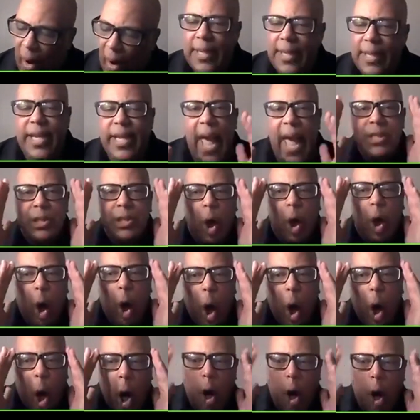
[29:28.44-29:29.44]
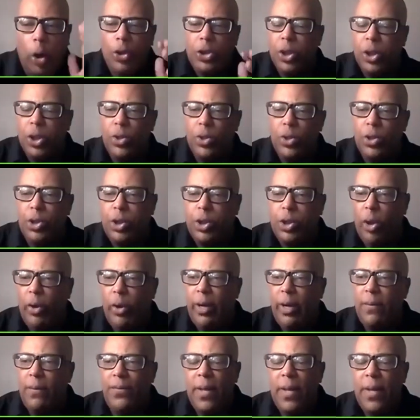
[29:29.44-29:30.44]
Christ has called you
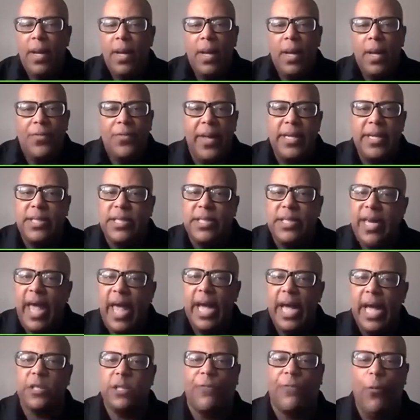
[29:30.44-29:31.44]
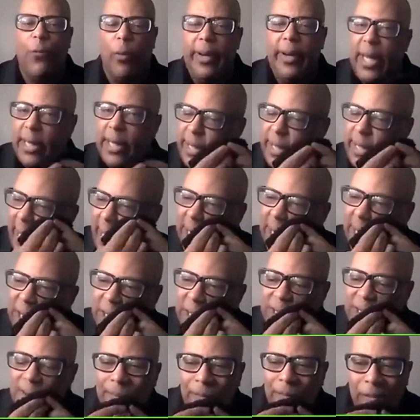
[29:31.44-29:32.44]
during these next 40
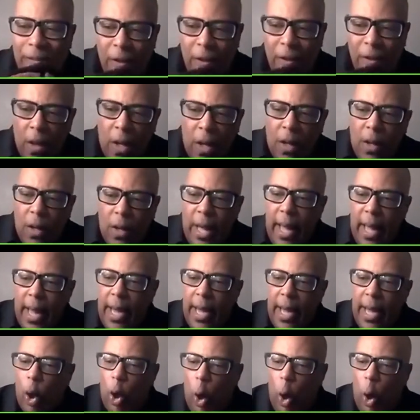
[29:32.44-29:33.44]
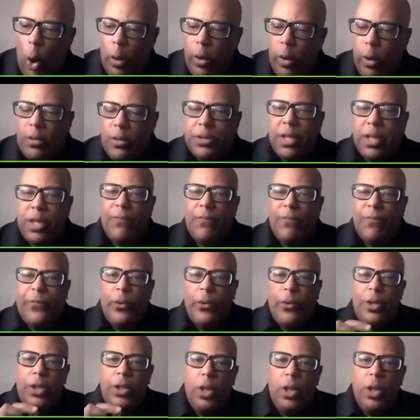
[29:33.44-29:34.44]
days. In order
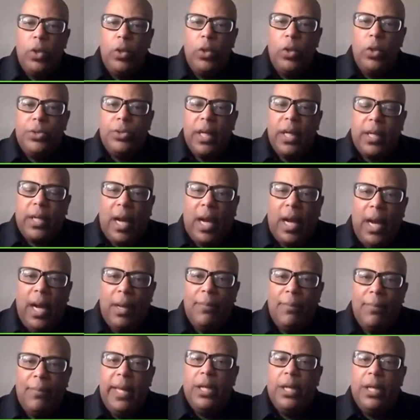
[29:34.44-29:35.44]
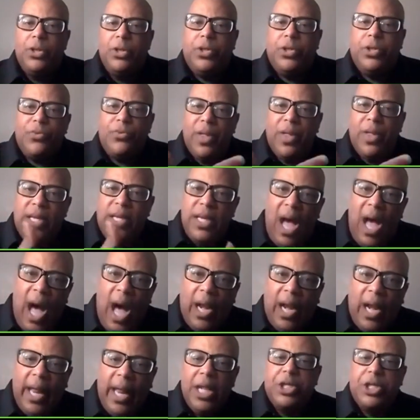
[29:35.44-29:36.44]
for you to come into the
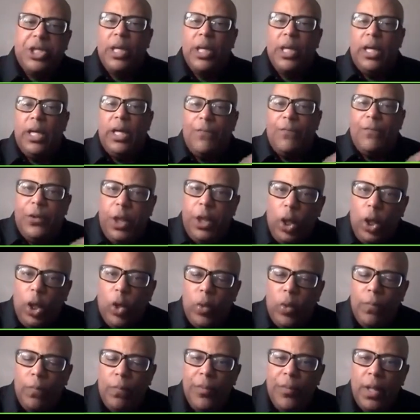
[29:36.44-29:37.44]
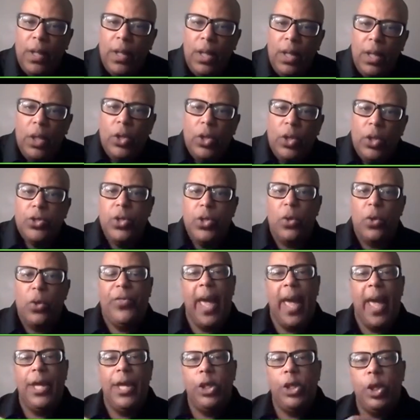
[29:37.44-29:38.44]
knowledge of you, so
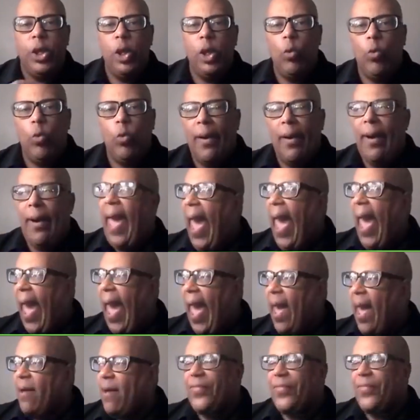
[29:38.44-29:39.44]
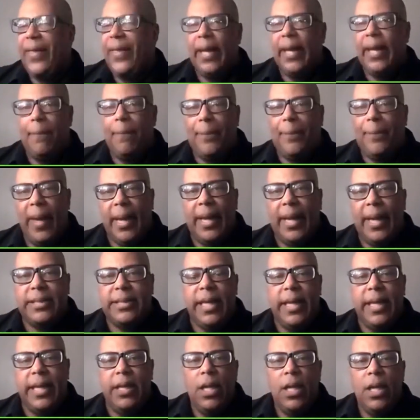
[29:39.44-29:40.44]
that you will have the
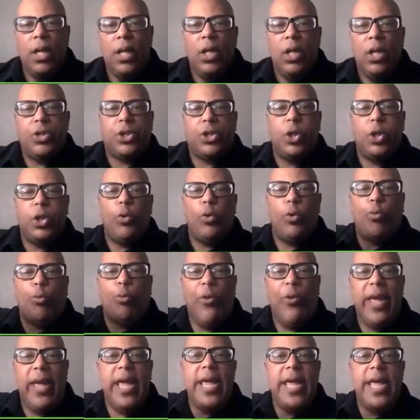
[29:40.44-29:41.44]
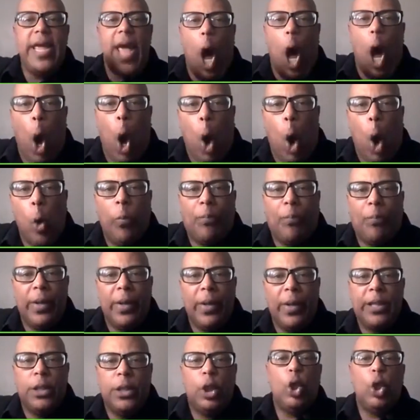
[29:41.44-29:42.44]
ability to
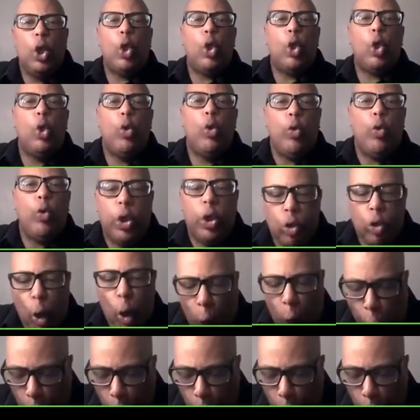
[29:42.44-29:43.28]
reopen who you